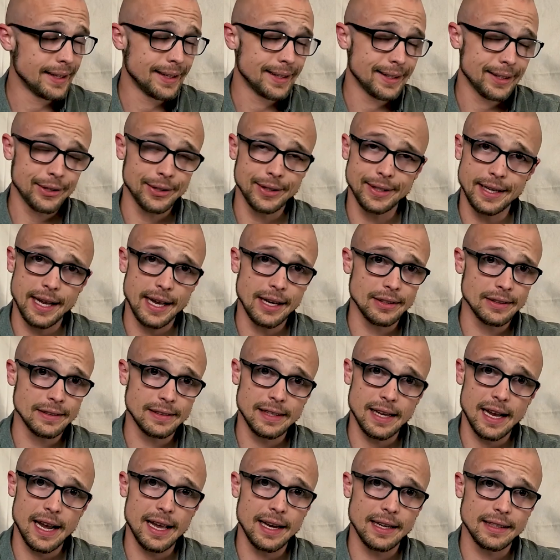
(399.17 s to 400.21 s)
The only
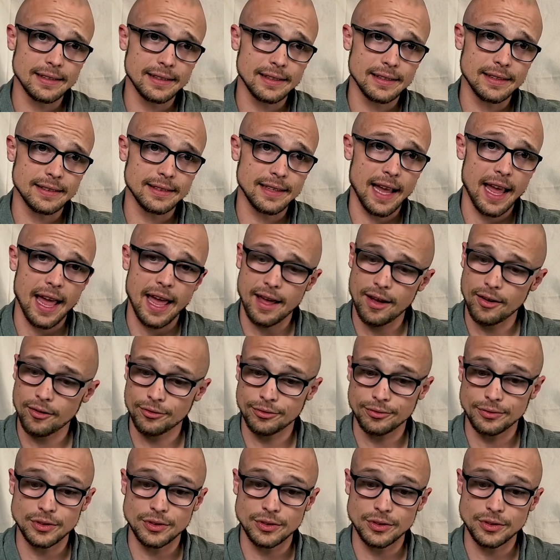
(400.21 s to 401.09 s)
downside is it doesn't have